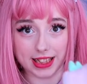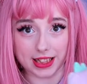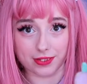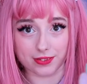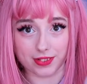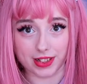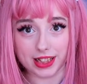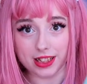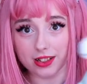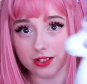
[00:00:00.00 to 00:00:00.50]

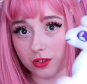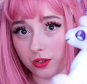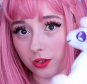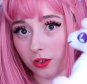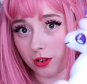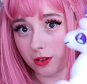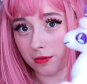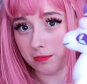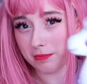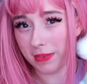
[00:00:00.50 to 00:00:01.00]
keyring,
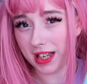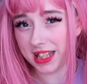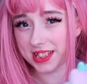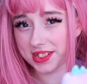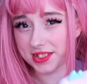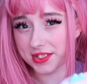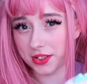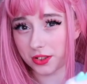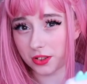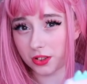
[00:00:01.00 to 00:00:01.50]
or
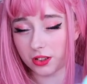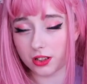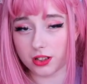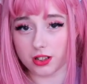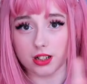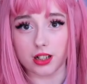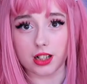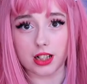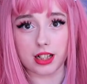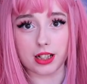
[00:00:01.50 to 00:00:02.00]
mascot
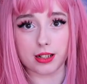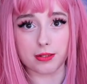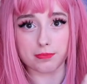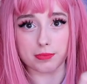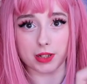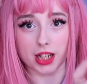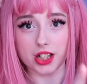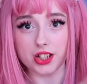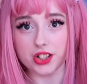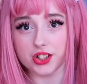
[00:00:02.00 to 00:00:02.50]

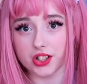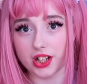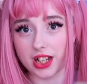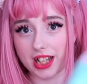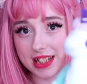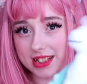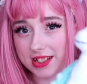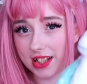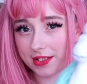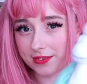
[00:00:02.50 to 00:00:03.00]
plush,
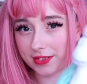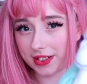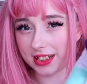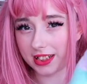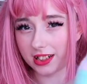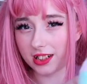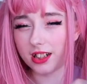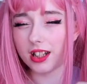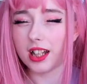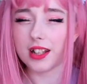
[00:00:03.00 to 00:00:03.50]
as I
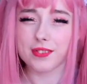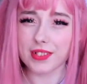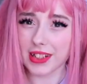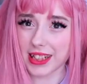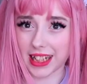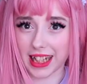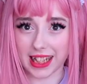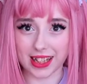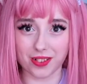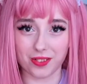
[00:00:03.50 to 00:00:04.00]
think
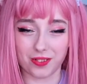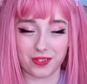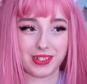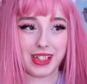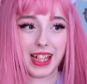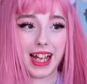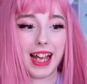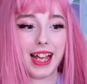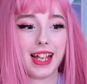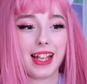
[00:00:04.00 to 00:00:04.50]
they're
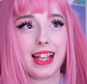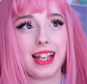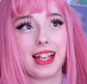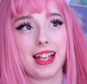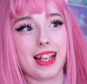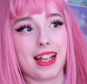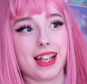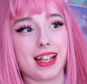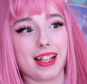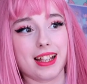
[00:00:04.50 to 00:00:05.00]
called that,
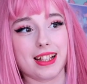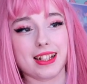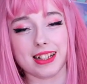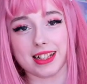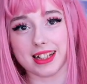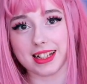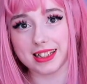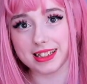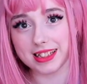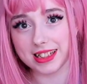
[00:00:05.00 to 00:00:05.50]

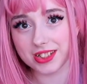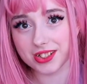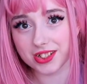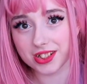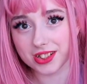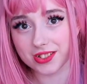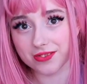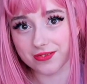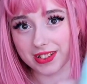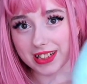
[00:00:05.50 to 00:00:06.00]
and it's
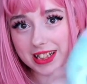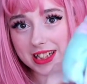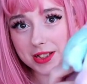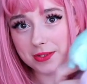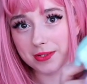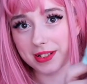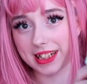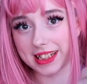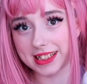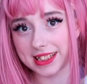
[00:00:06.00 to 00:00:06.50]
just really
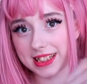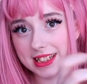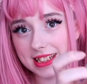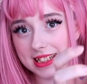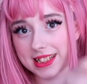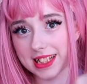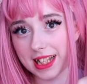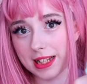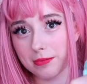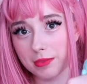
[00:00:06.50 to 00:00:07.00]
sweet. It's in
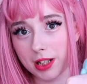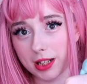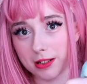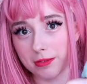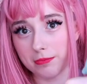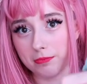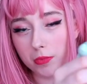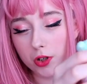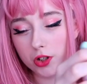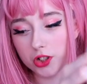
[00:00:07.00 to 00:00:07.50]
the same
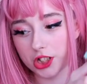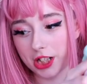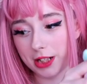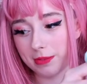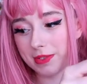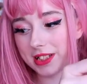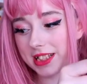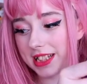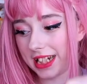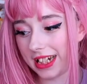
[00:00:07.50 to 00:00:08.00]
like
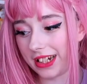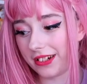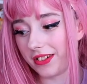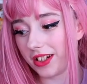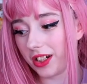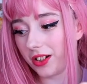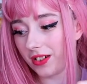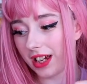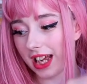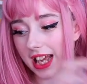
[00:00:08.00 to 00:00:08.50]
mochi
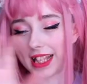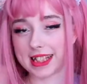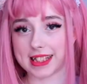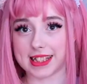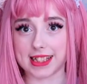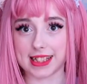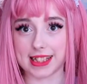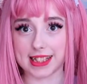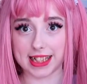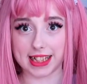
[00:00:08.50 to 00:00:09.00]
material
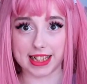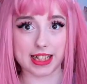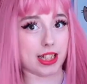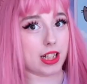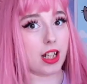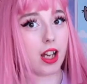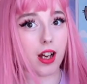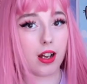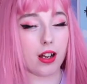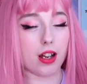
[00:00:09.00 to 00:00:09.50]
as
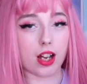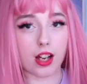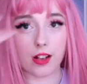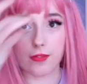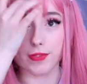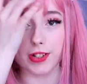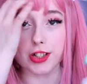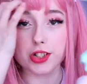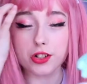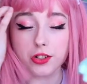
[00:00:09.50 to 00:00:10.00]
the
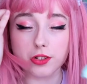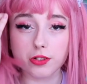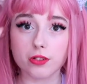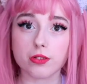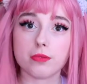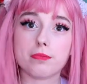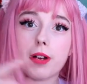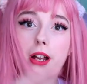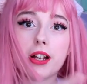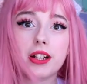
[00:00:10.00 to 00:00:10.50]

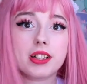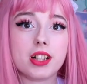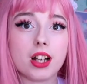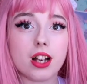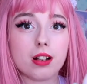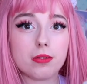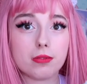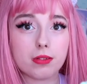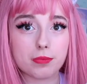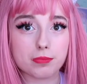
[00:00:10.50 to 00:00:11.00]
original
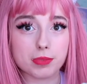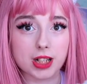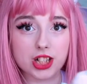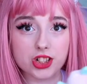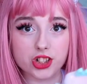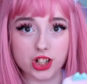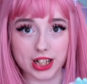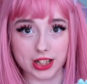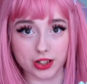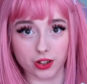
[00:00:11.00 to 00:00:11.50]
Ponyta
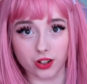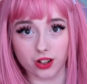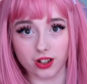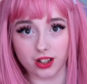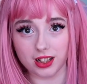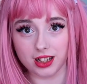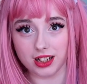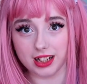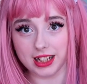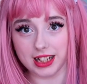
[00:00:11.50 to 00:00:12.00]
plush I
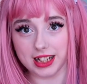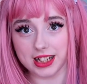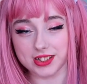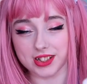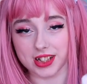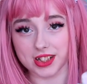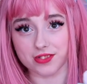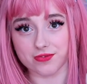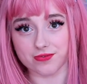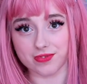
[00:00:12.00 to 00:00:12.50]
got,
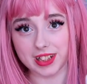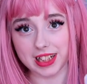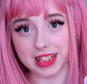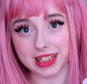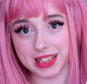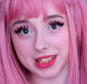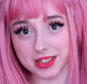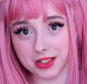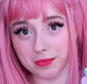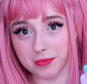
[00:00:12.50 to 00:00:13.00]
so it's
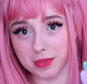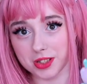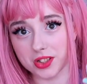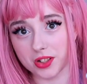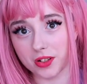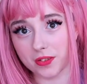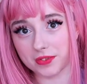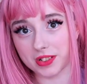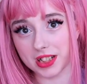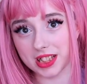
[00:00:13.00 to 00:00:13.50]
really super
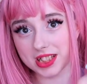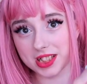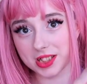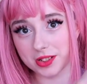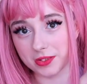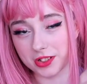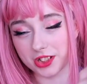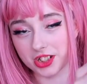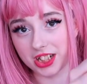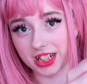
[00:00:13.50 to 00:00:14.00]
soft and
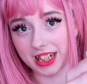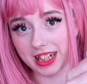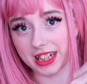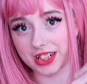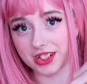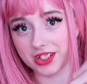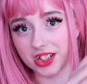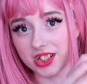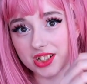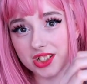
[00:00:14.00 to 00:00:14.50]
squishy
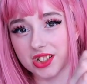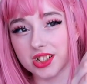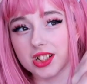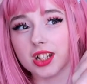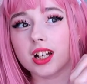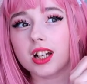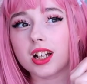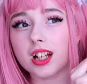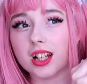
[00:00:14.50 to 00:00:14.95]
and just